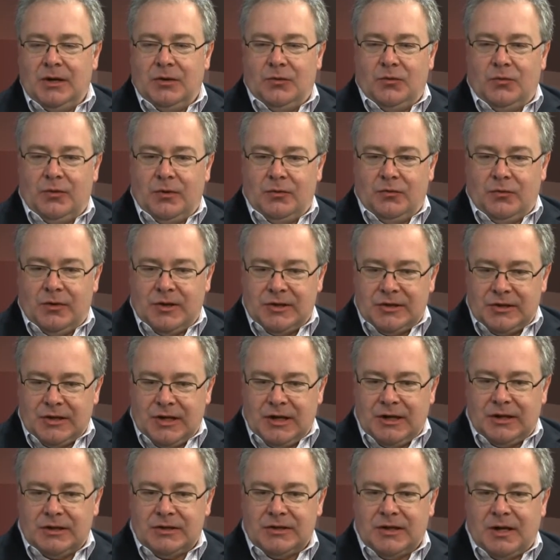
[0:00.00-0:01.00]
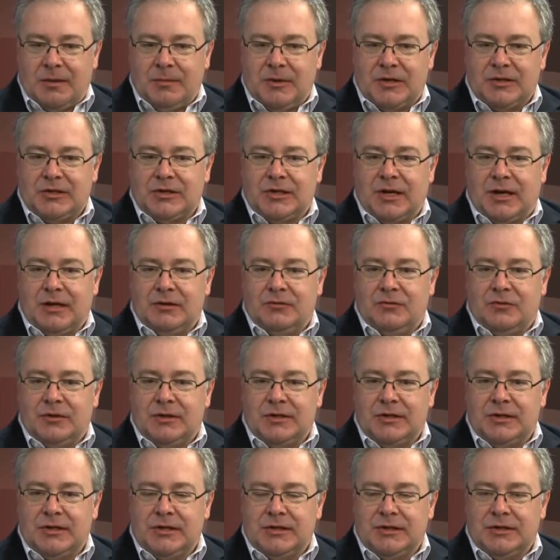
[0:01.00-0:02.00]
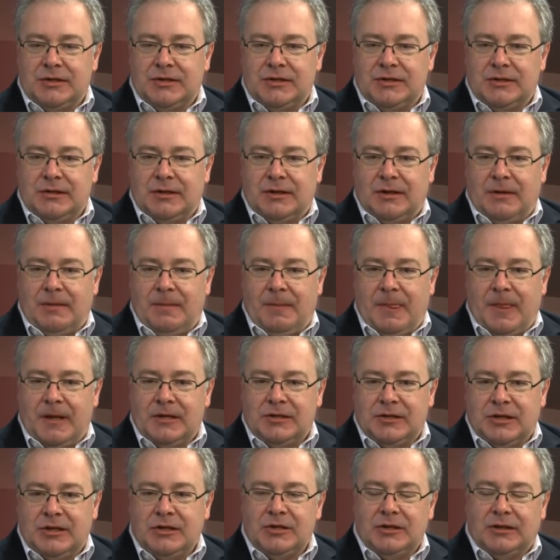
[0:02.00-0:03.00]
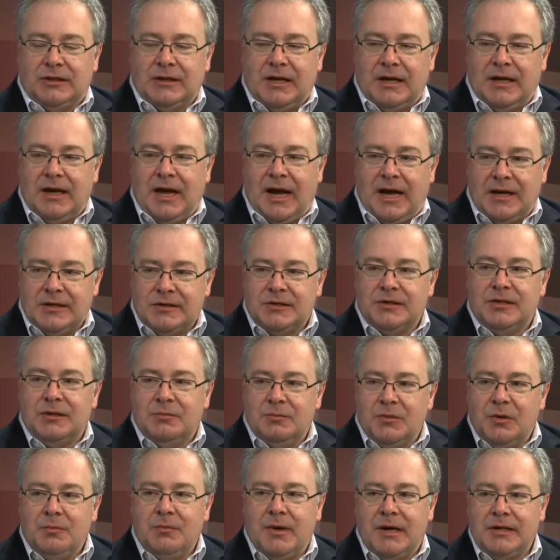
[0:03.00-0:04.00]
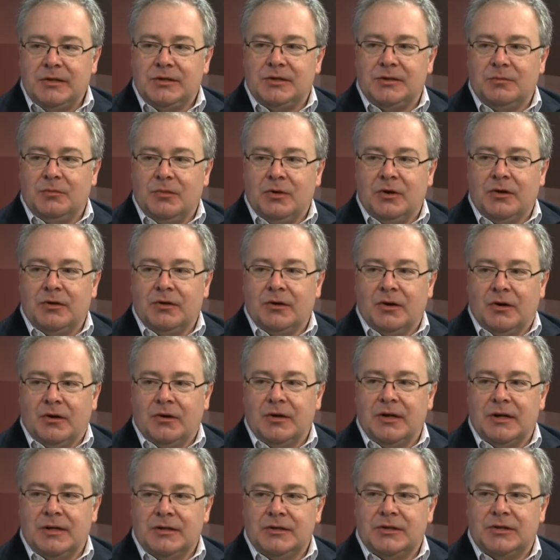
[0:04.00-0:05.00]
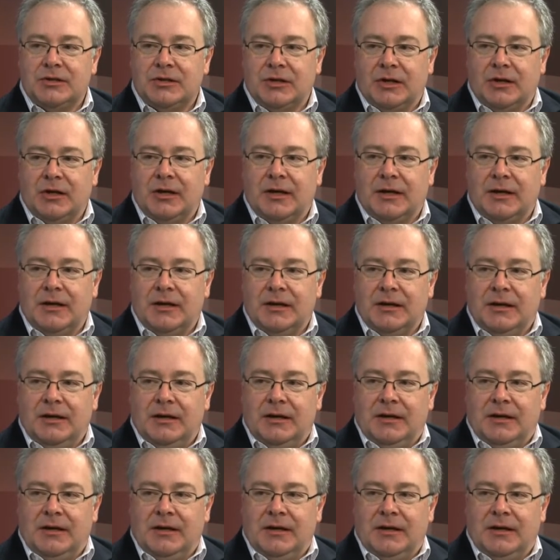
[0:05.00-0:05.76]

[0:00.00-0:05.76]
we're seeing Islamic State, which is essentially has the momentum on its side.